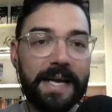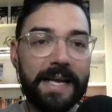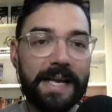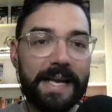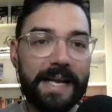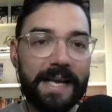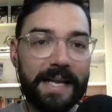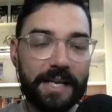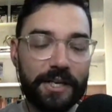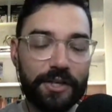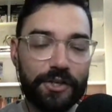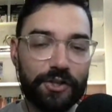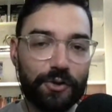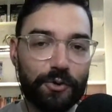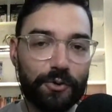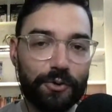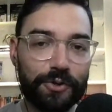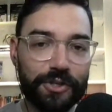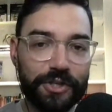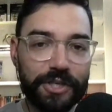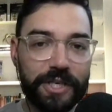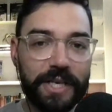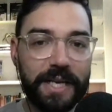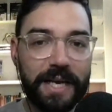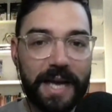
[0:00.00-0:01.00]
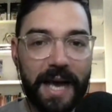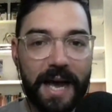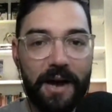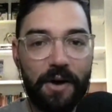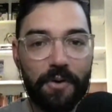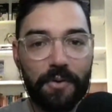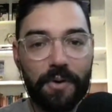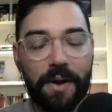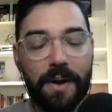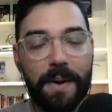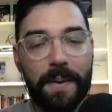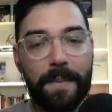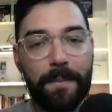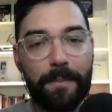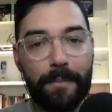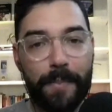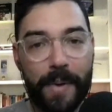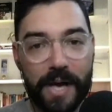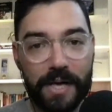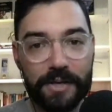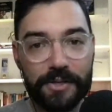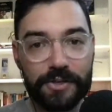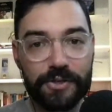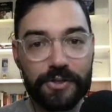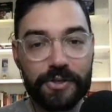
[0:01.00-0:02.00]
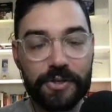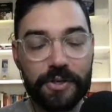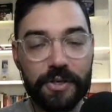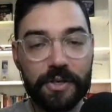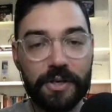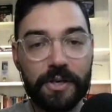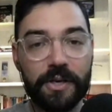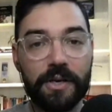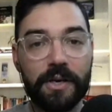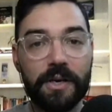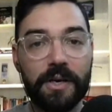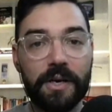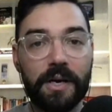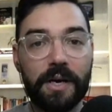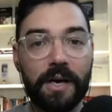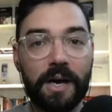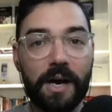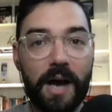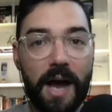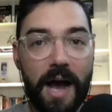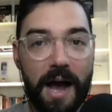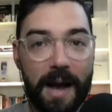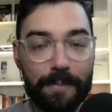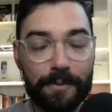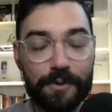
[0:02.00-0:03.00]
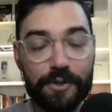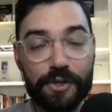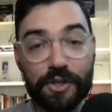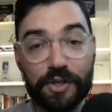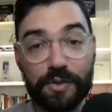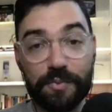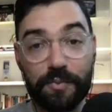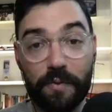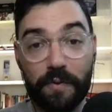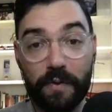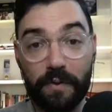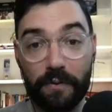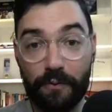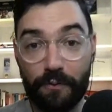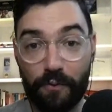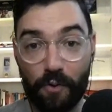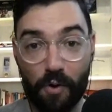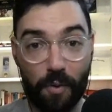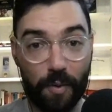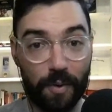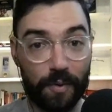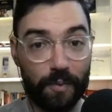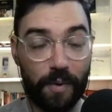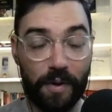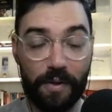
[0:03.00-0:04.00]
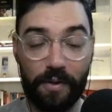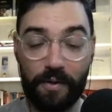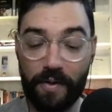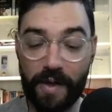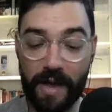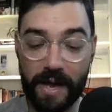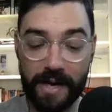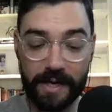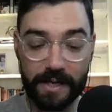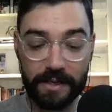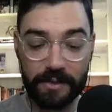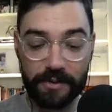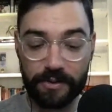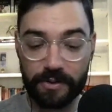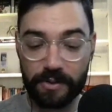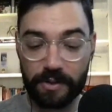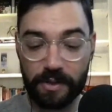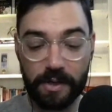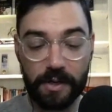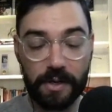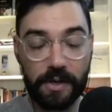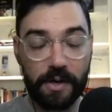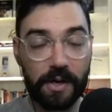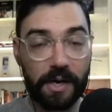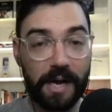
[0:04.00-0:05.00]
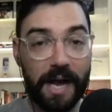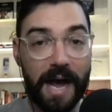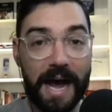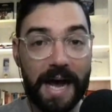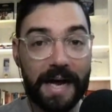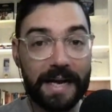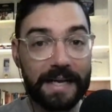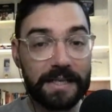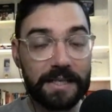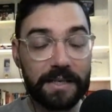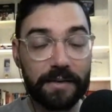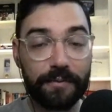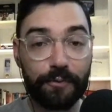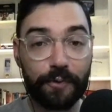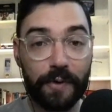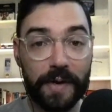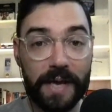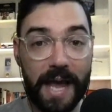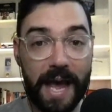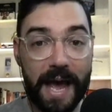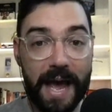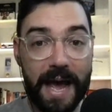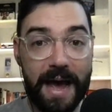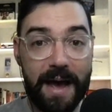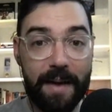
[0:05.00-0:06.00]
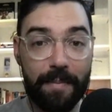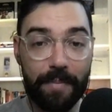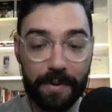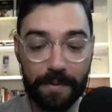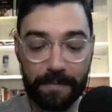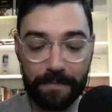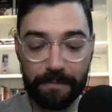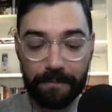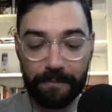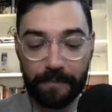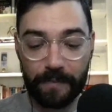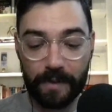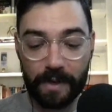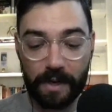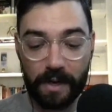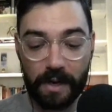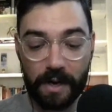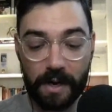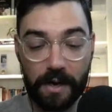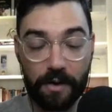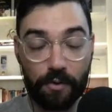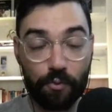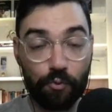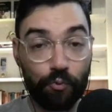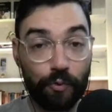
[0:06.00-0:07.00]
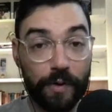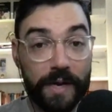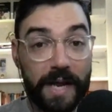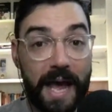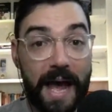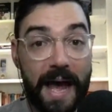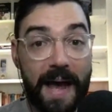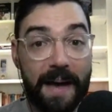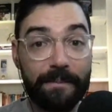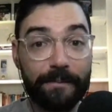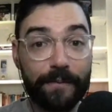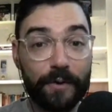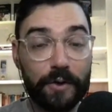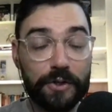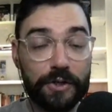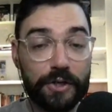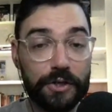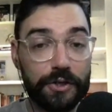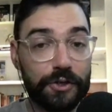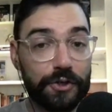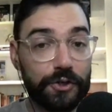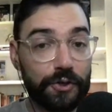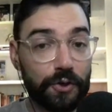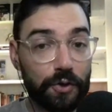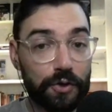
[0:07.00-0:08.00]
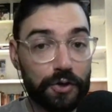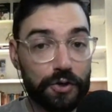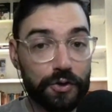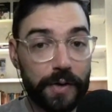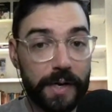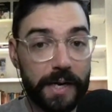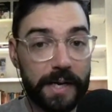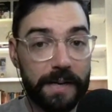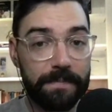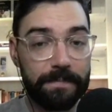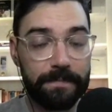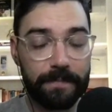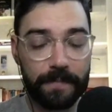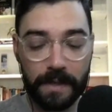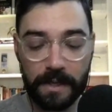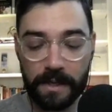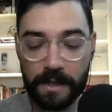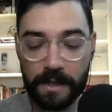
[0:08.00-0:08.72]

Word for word: It is to seek out best uh, options moving forward, whether that is kinds of rehab, uh, rehab versus surgery,